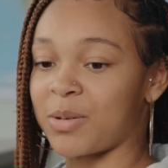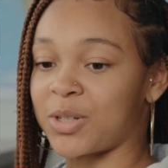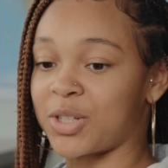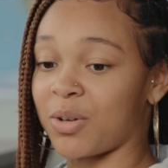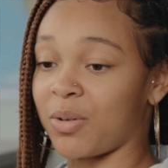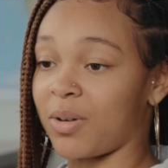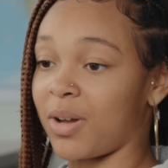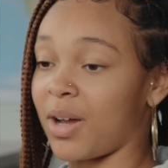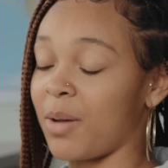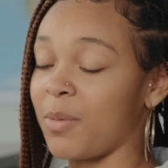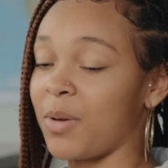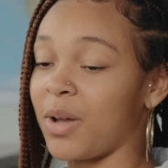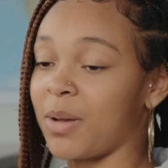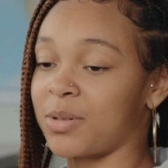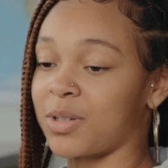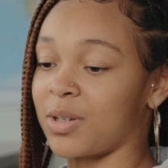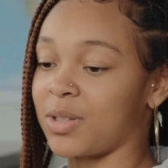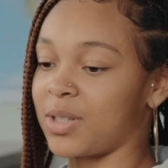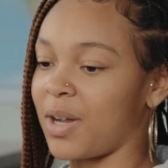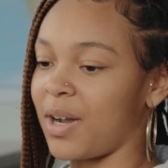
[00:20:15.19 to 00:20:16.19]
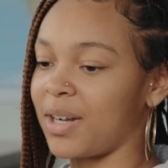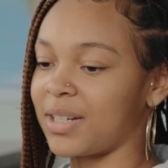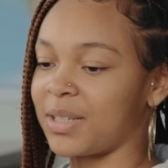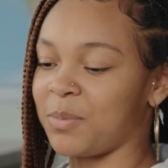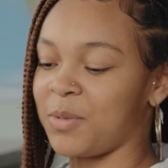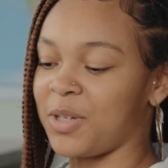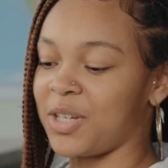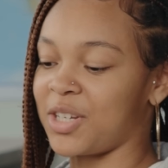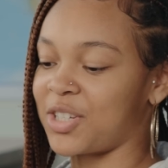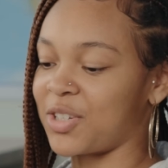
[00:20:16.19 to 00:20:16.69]
she'll come up, she'll talk to
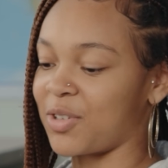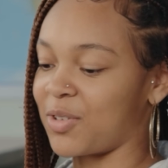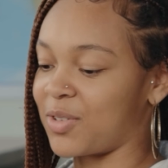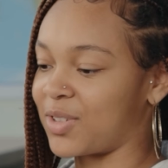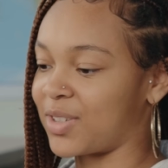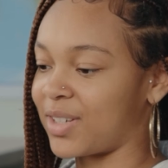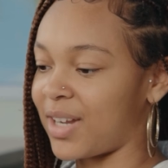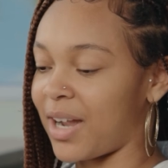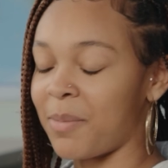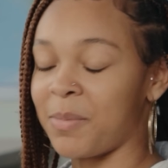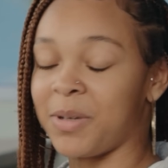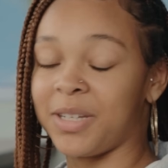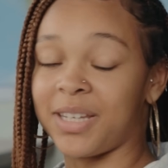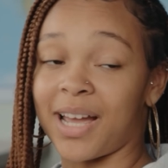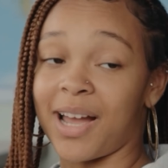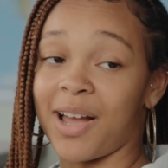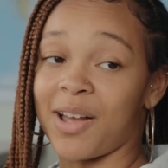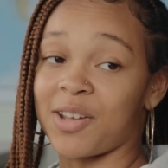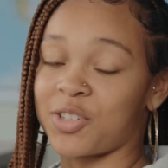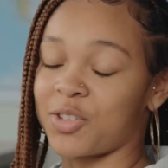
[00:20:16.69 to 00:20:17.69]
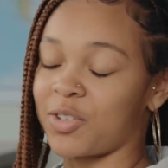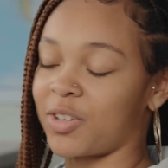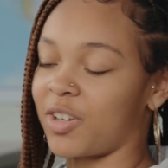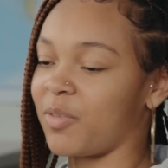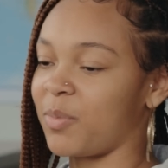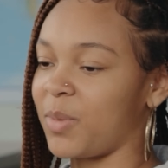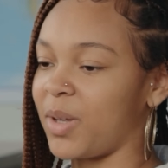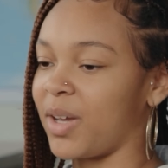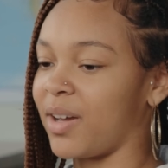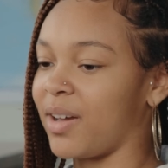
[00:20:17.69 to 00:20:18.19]
me, she'll calm me down, she'll
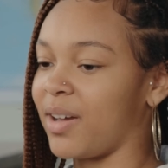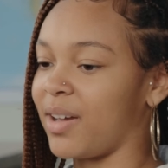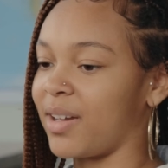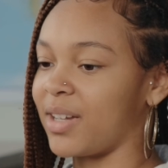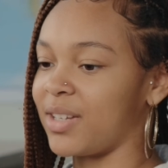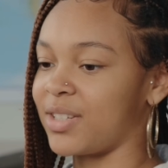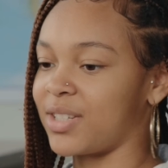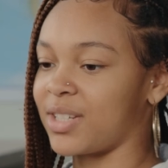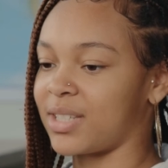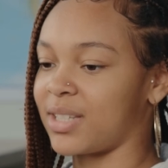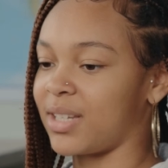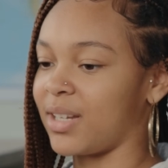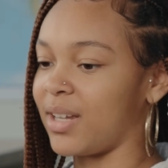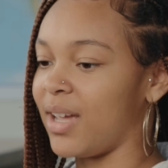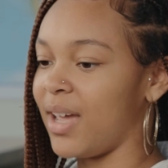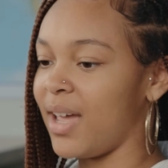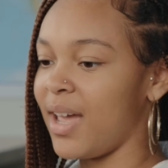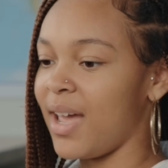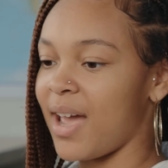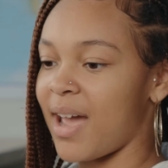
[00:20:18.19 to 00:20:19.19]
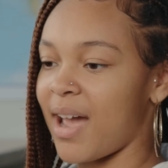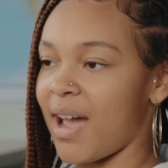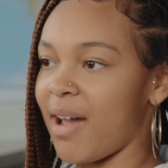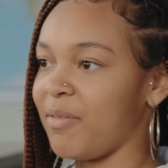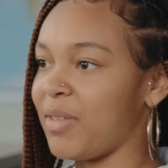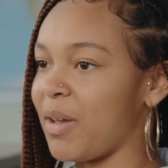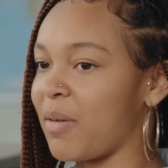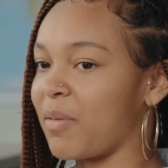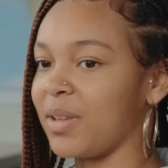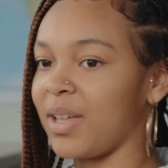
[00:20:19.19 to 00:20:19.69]
give me a hug, and just to
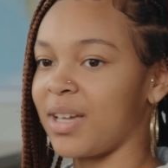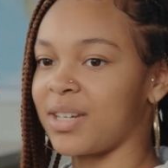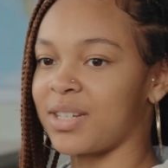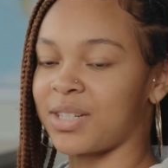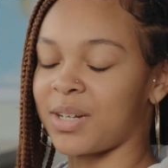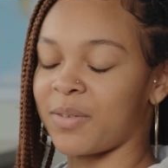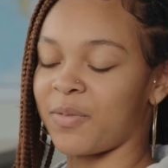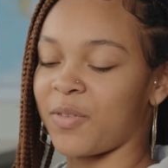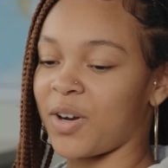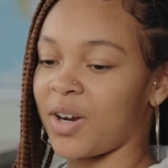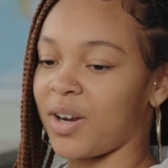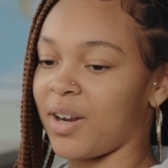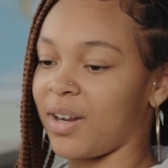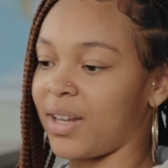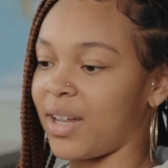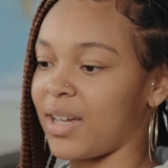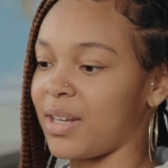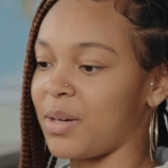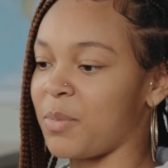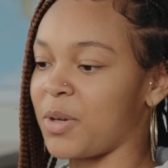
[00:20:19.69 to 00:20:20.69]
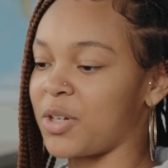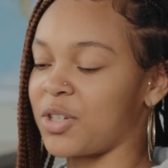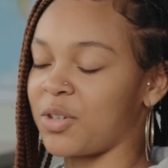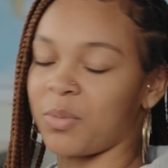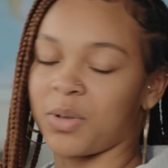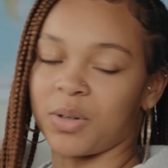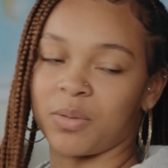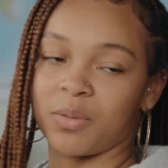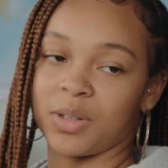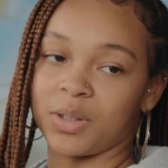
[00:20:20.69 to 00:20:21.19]
have that relationship for her again, it makes you
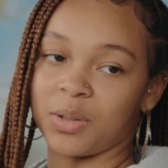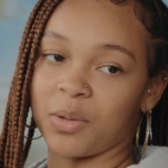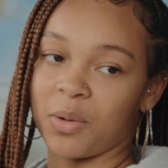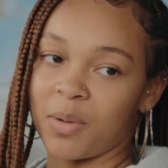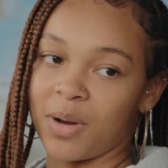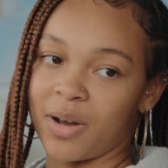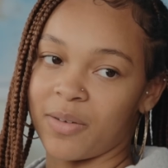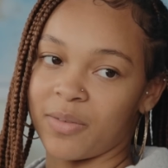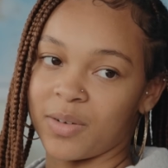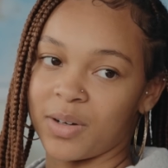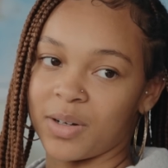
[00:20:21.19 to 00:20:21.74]
want to run through a wall for